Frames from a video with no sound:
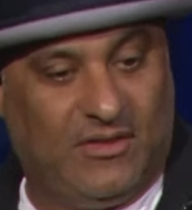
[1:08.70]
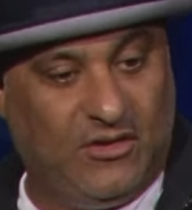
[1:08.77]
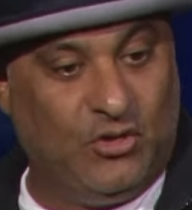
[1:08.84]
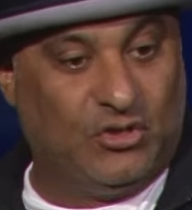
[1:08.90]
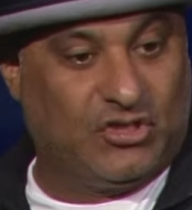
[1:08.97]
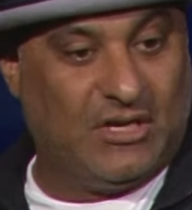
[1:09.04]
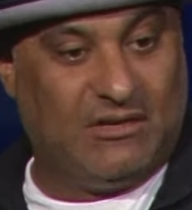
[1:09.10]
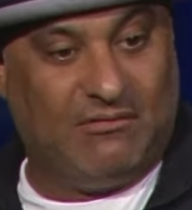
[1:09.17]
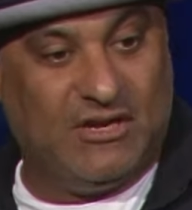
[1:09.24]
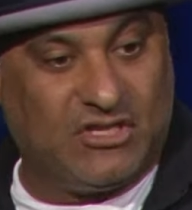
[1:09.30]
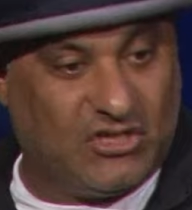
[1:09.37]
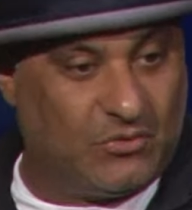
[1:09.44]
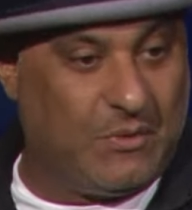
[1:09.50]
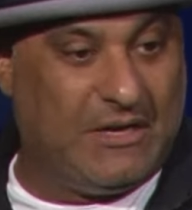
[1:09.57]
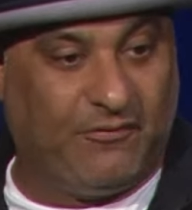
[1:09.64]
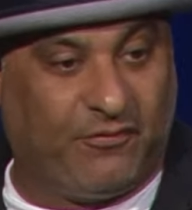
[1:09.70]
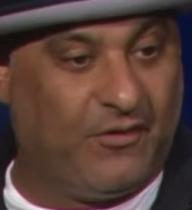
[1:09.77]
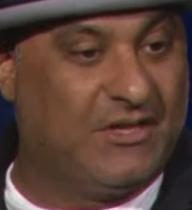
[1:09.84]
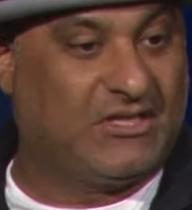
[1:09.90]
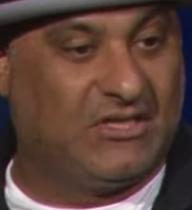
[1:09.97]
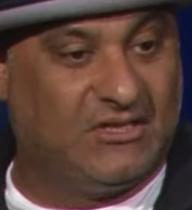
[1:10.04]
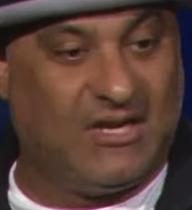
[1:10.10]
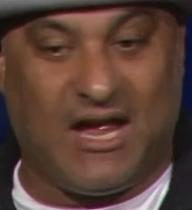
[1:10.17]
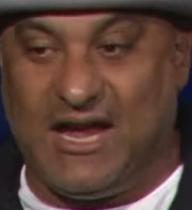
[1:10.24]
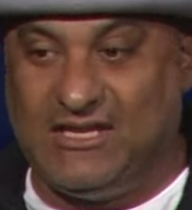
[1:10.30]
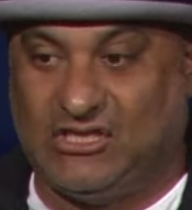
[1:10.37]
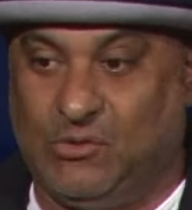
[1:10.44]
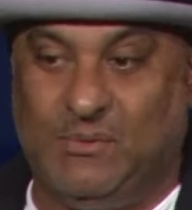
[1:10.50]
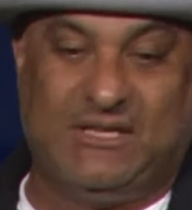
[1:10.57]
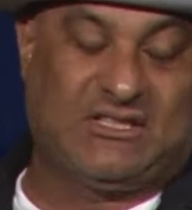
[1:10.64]
that your generation's waiting for us to die
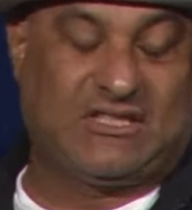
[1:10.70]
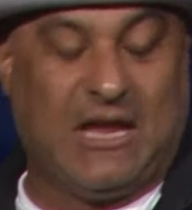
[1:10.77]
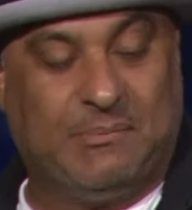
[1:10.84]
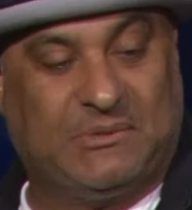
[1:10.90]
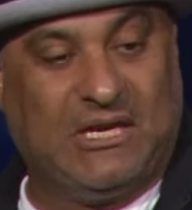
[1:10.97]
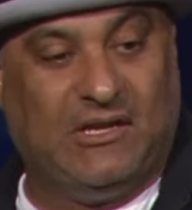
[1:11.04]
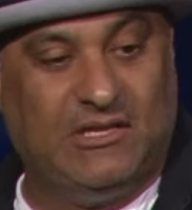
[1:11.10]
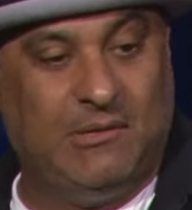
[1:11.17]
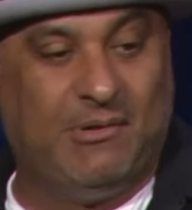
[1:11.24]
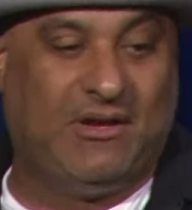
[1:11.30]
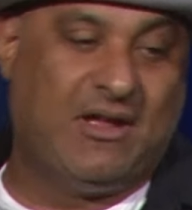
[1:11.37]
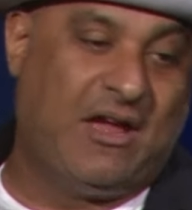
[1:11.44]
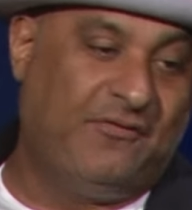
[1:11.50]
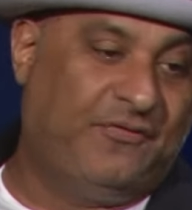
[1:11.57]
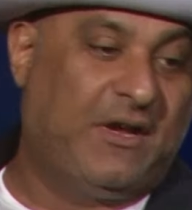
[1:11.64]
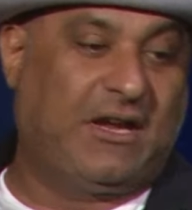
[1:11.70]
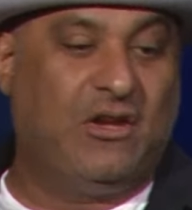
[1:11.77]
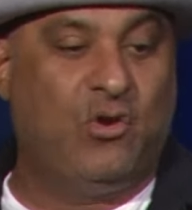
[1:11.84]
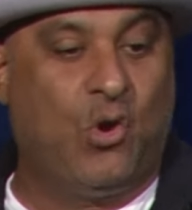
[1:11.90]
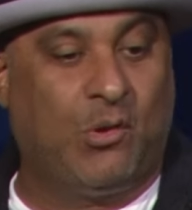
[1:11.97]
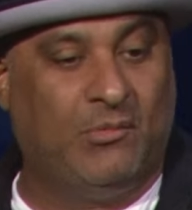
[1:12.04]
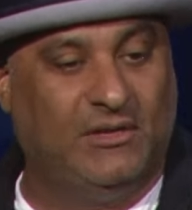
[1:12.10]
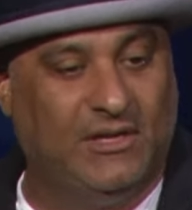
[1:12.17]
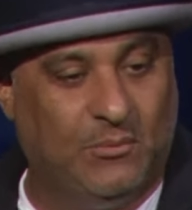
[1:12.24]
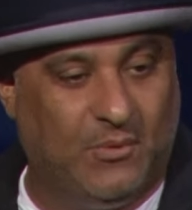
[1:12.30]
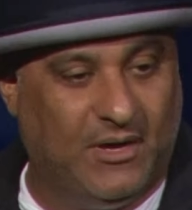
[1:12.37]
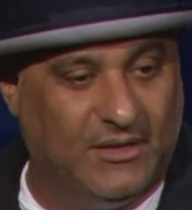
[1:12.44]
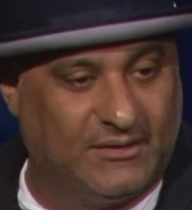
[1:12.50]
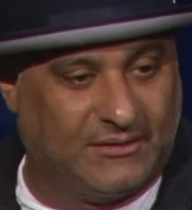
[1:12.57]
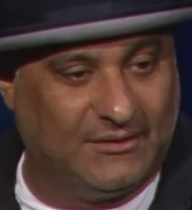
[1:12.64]
so we can stop telling you about how fucking normal it
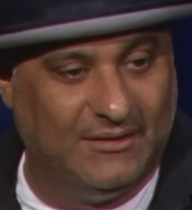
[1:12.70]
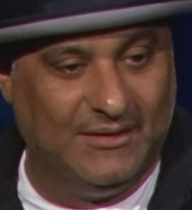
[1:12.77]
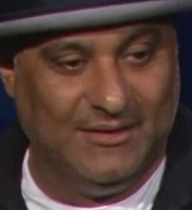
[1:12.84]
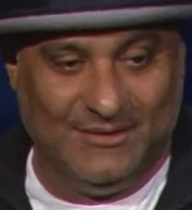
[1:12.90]
was.